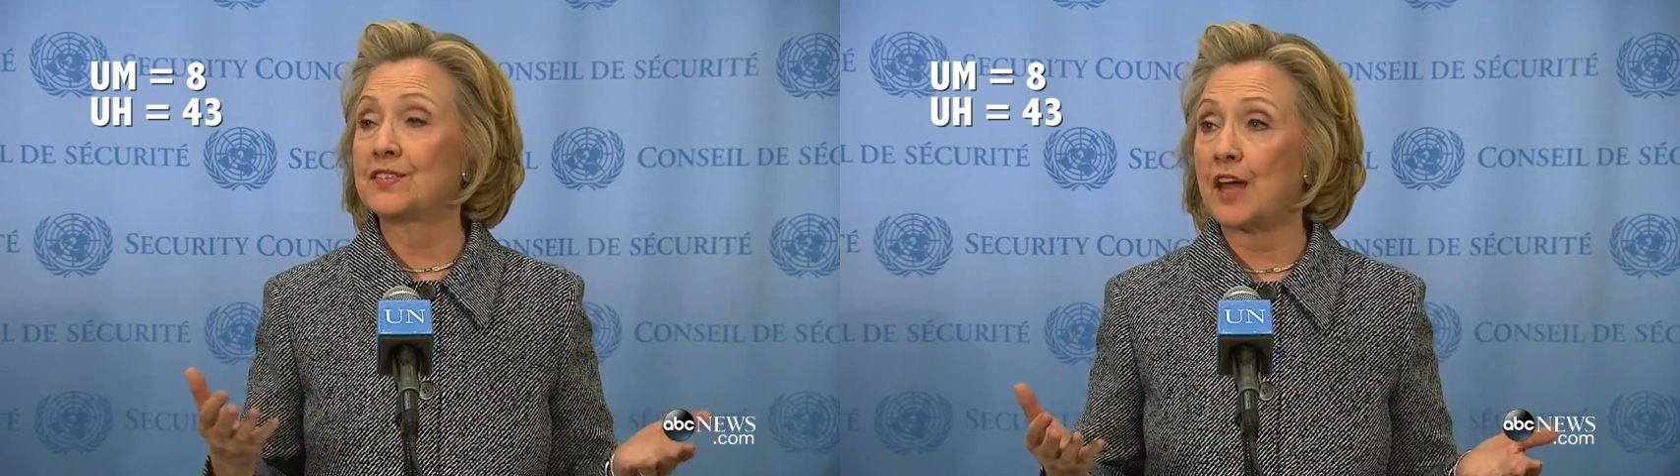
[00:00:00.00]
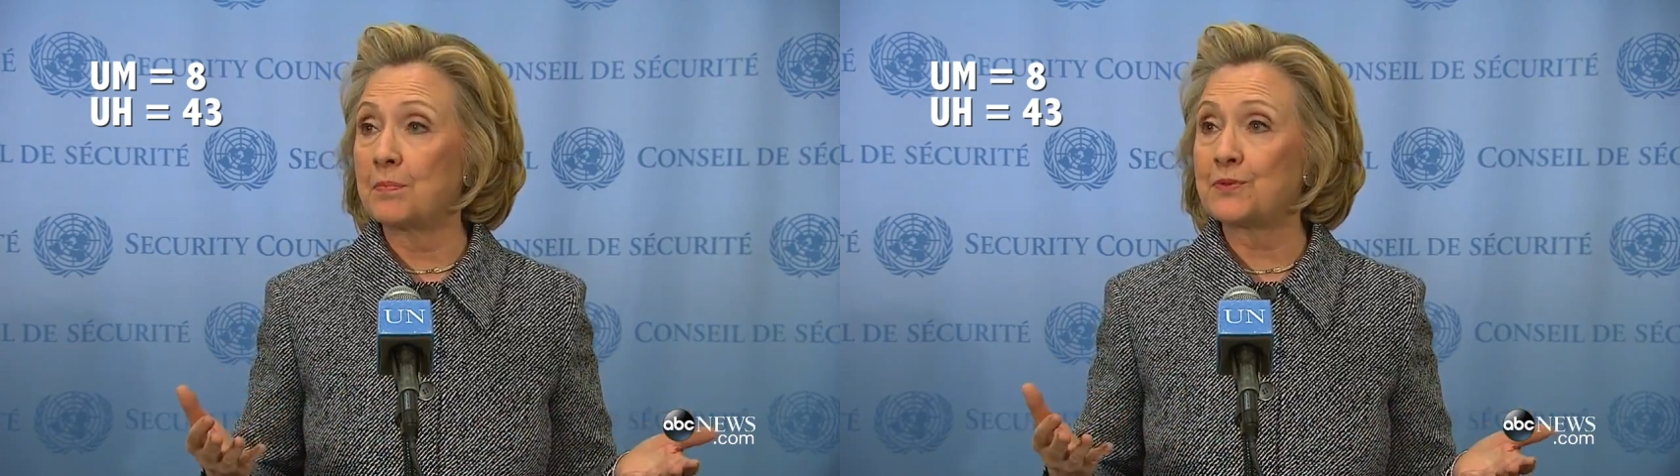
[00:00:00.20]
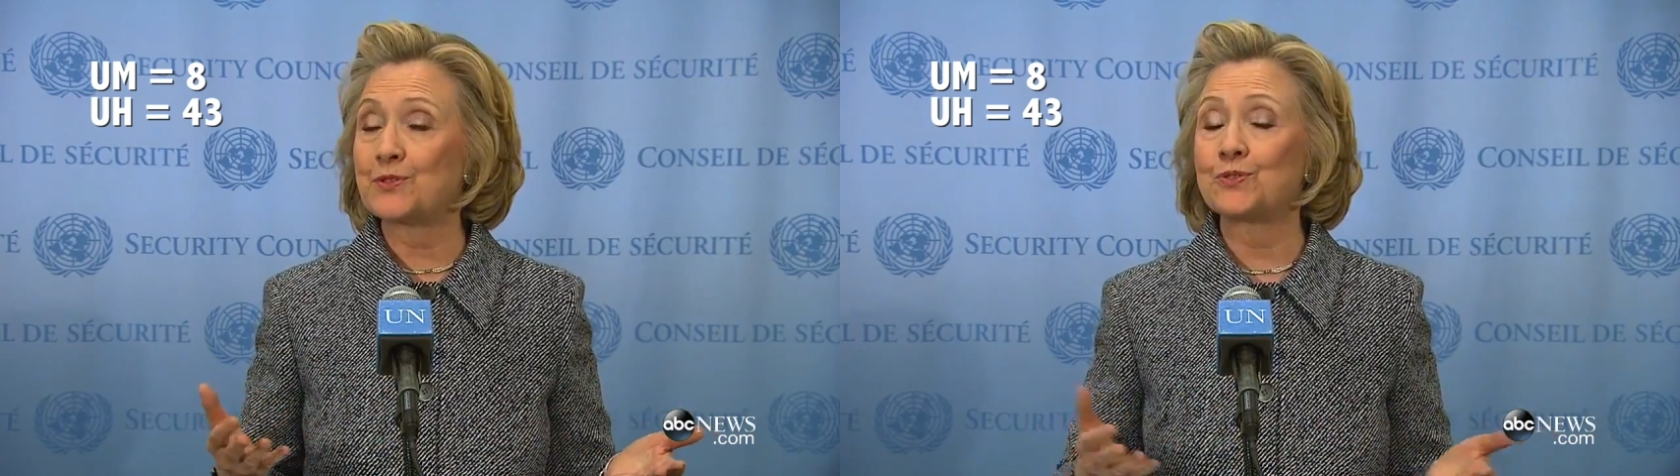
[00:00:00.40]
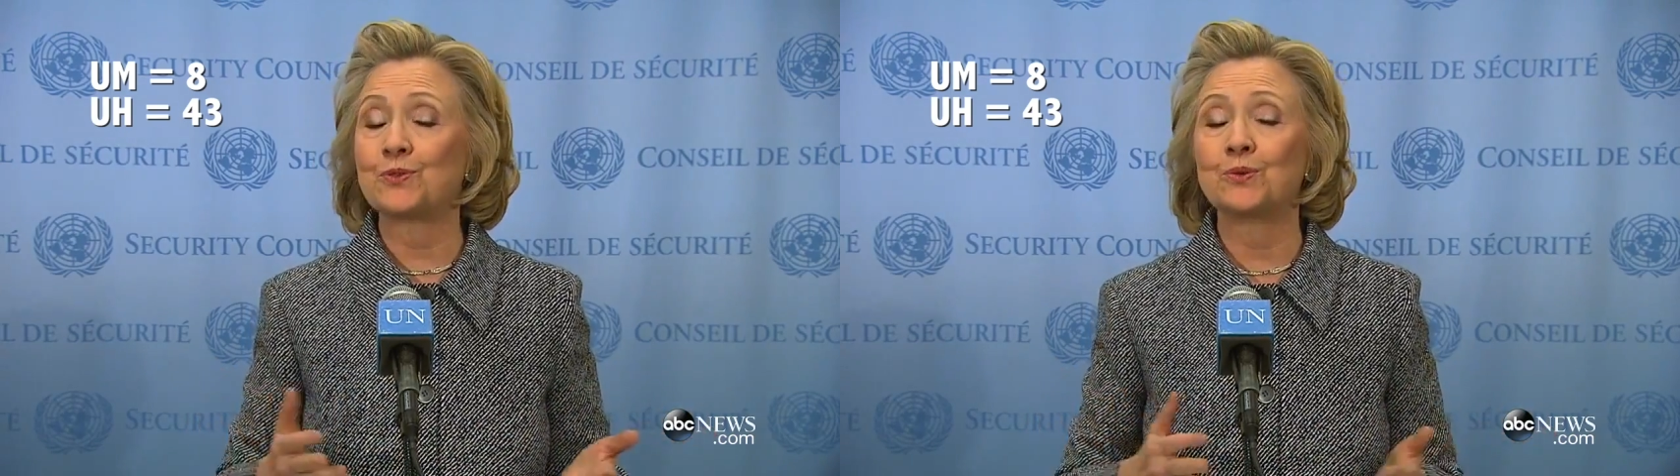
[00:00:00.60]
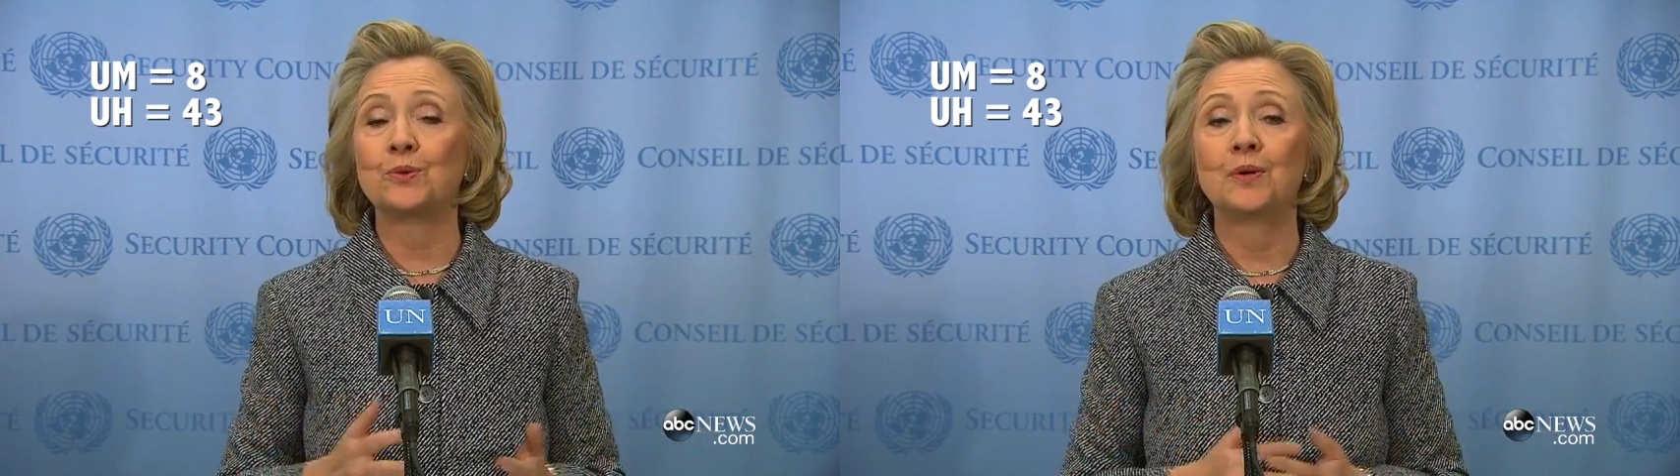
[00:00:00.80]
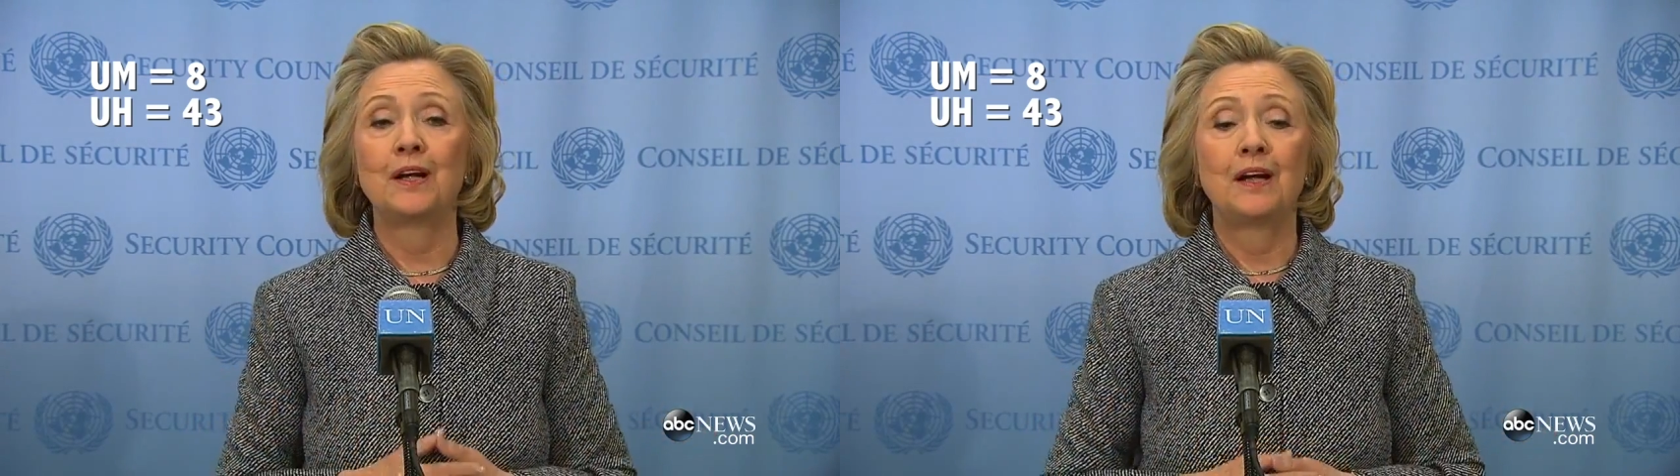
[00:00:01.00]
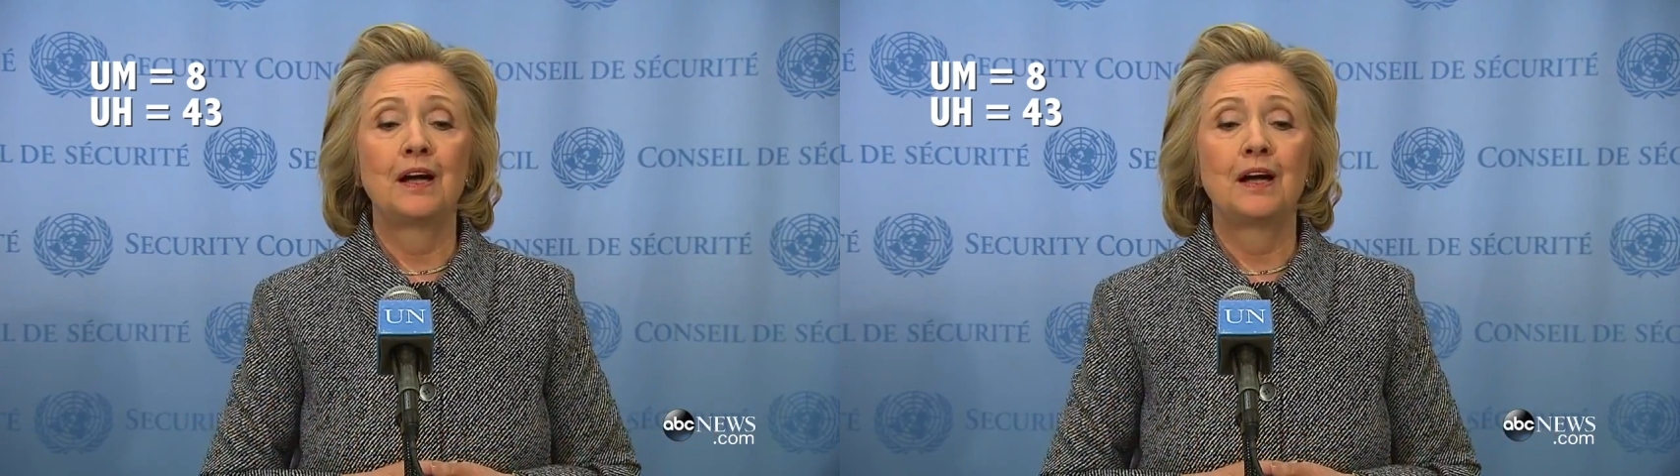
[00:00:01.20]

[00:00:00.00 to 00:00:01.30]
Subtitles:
steps to